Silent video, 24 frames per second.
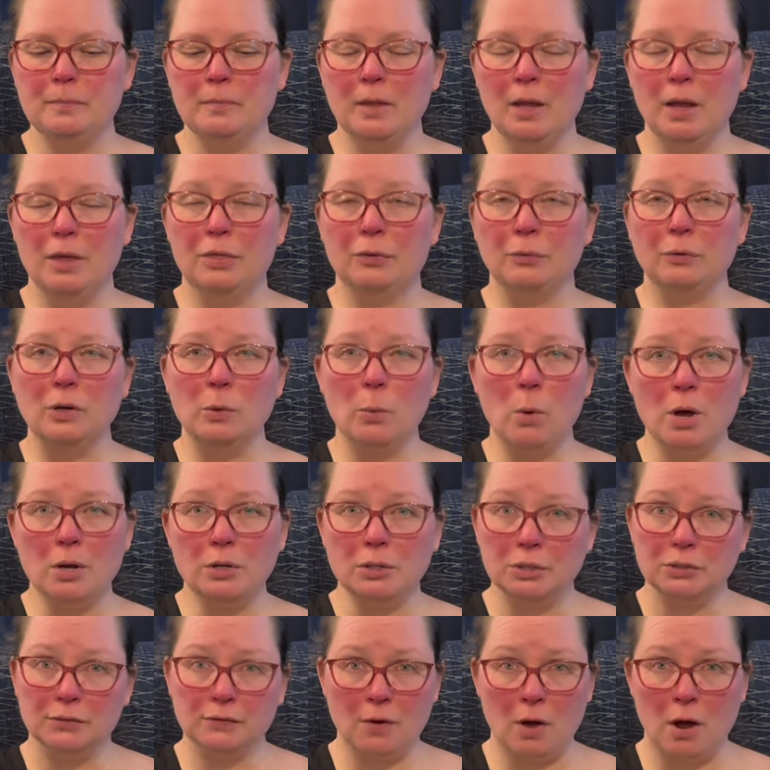Three
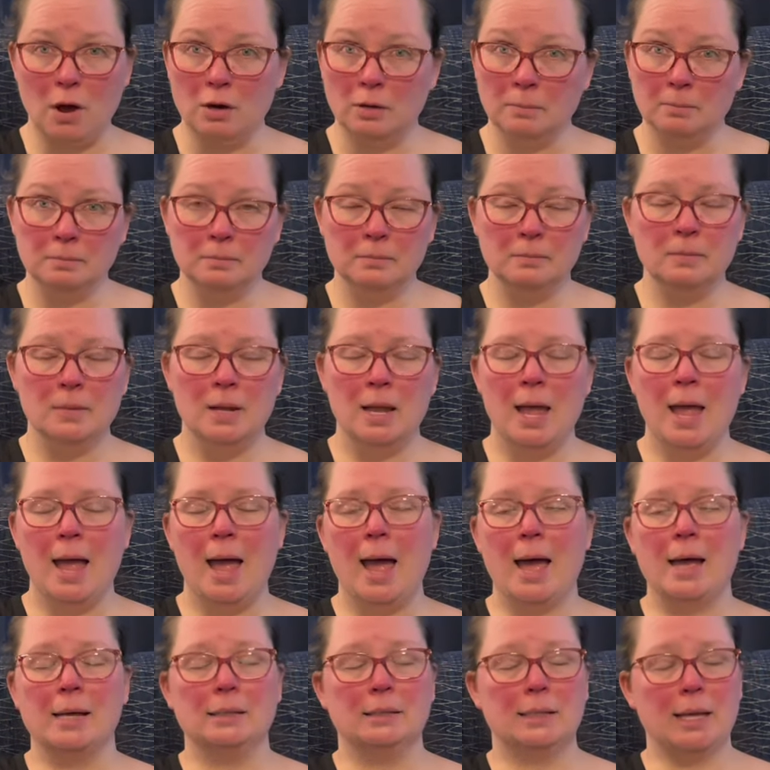Waters Farm
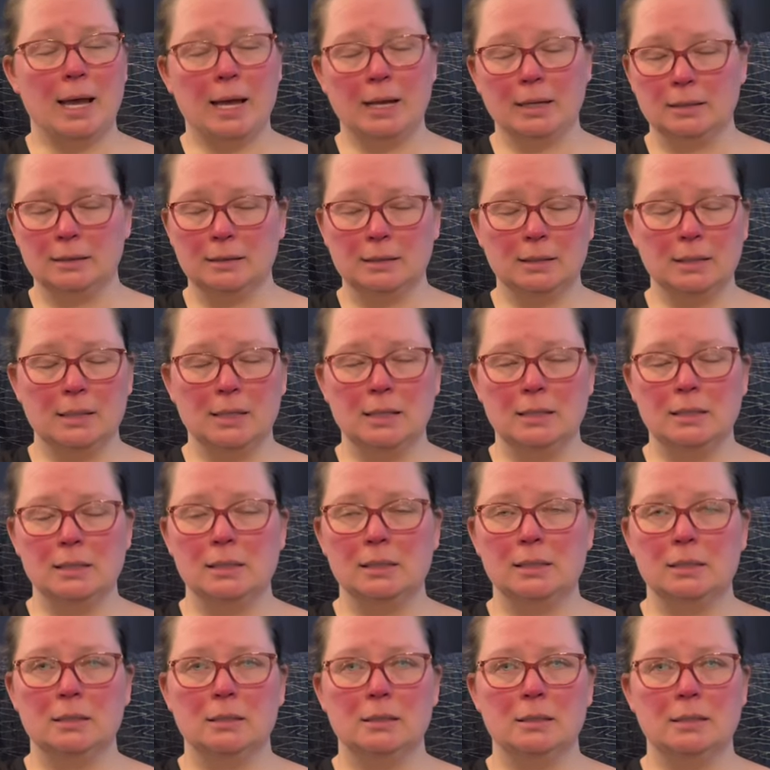has
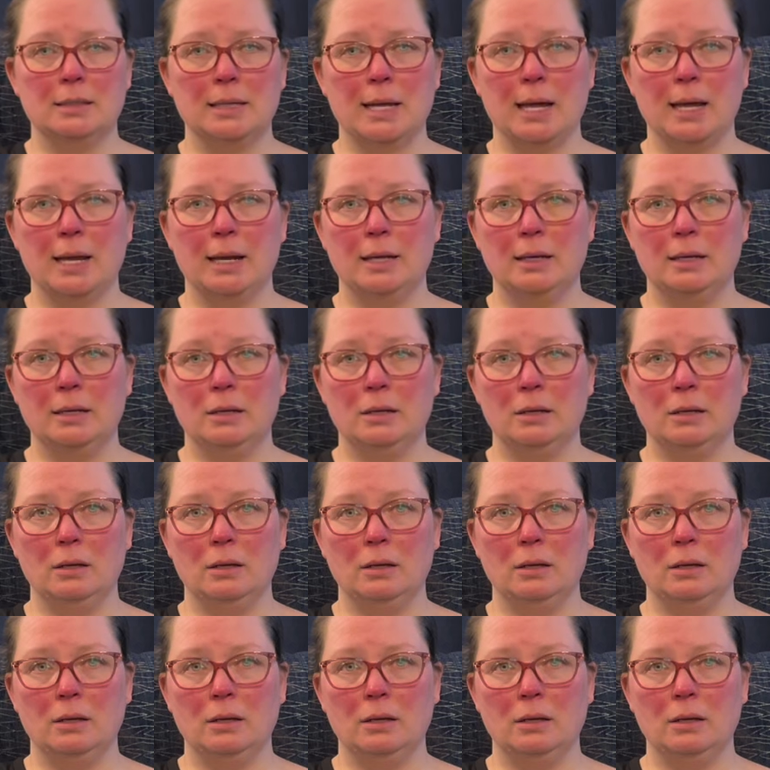excellent dyed